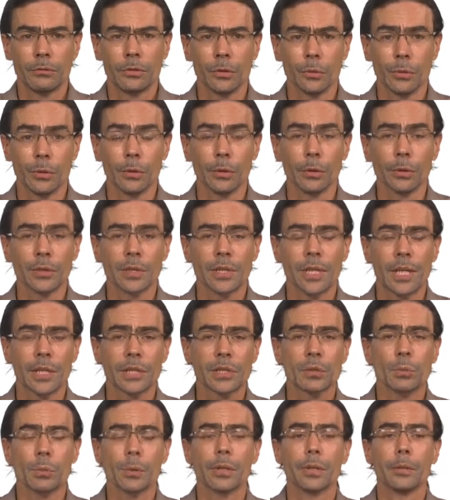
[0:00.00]
do a little
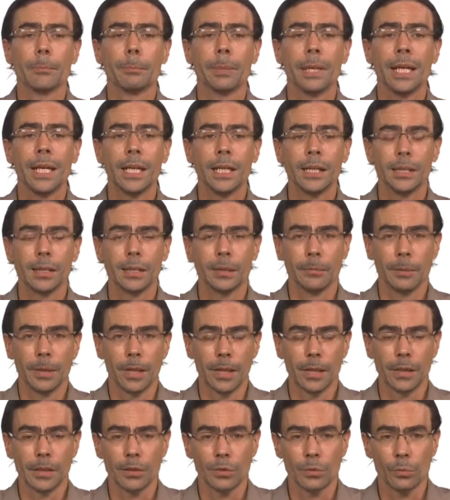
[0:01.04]
test with the ping
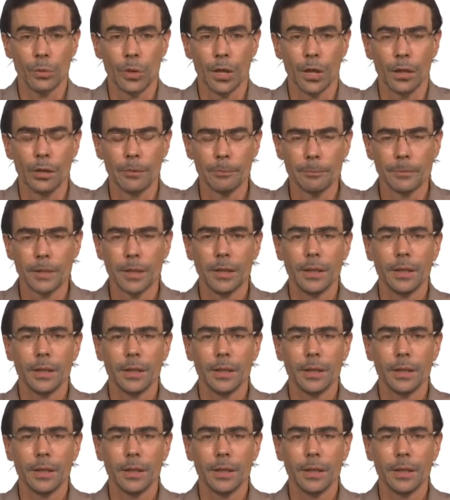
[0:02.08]
command as well.